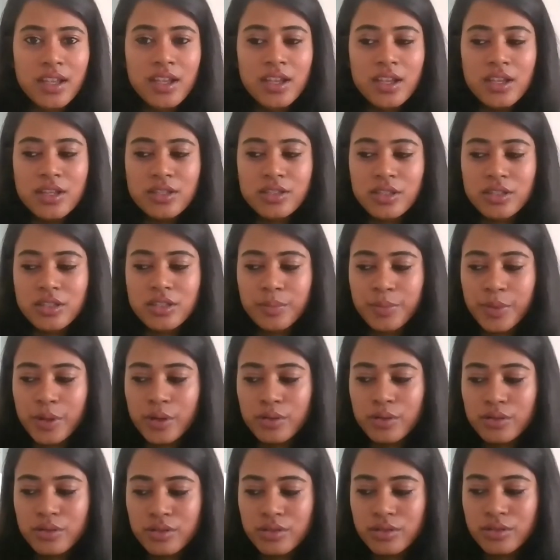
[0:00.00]
So
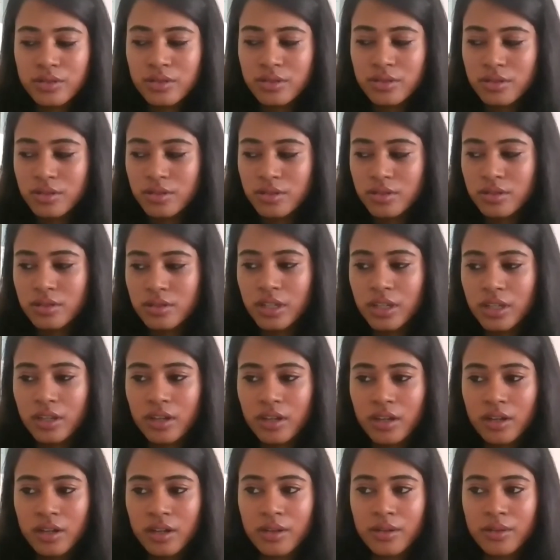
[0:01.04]
suppose
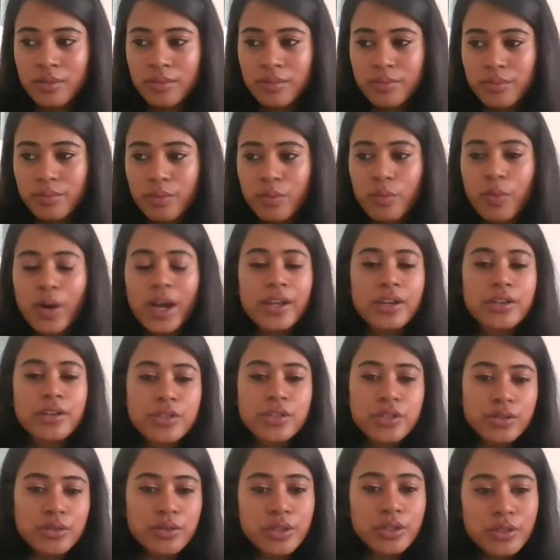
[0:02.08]
why
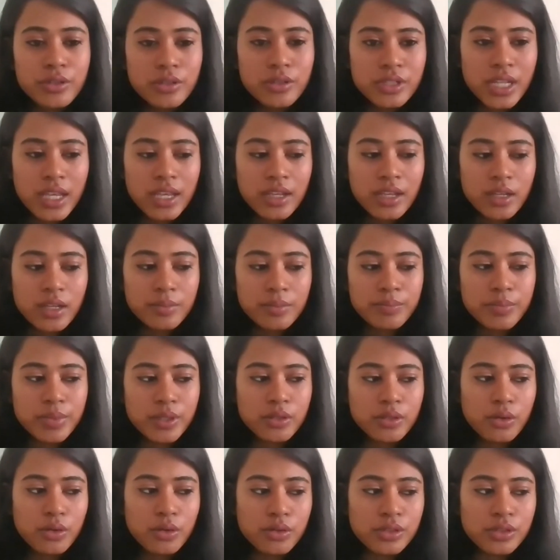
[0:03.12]
don't you could take up a
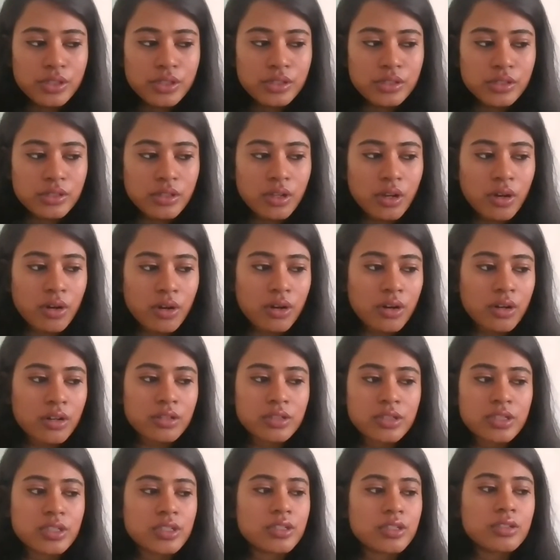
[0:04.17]
course, or
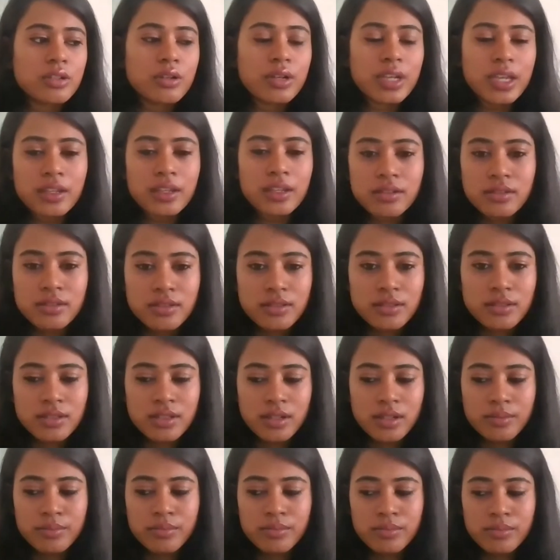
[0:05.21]
just
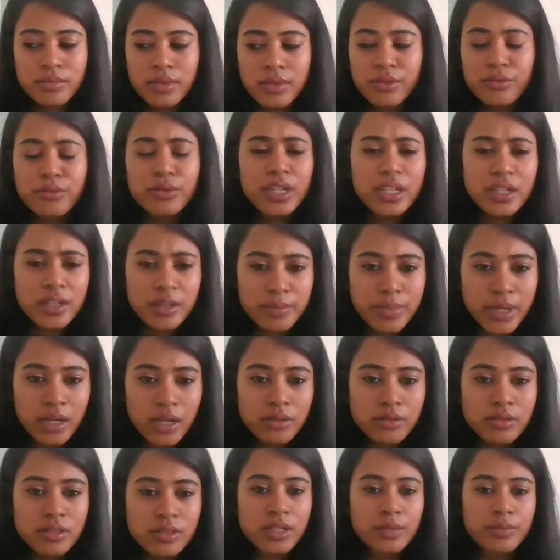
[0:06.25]
read
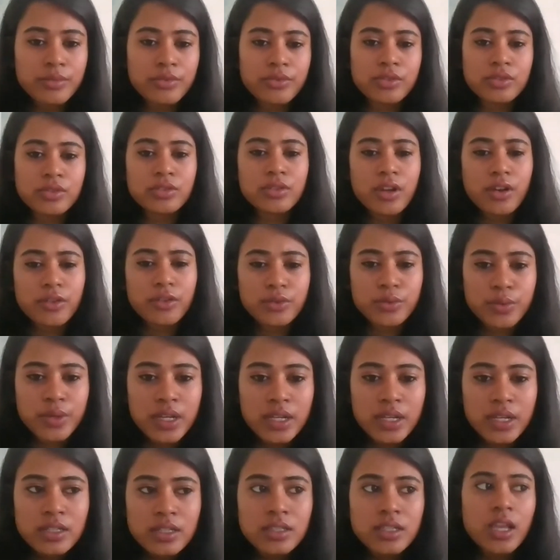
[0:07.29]
about some of the
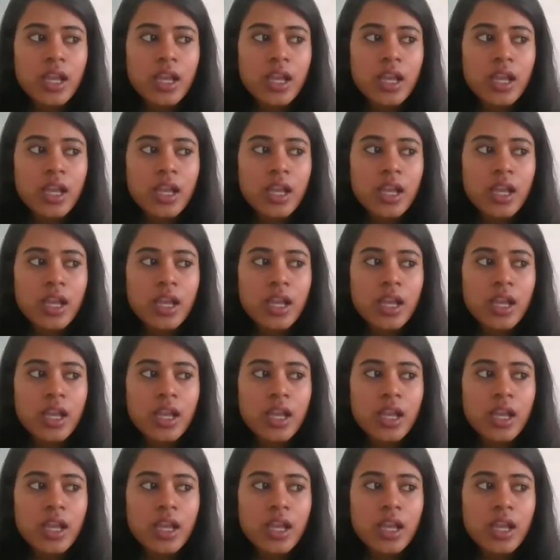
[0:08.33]
softwares.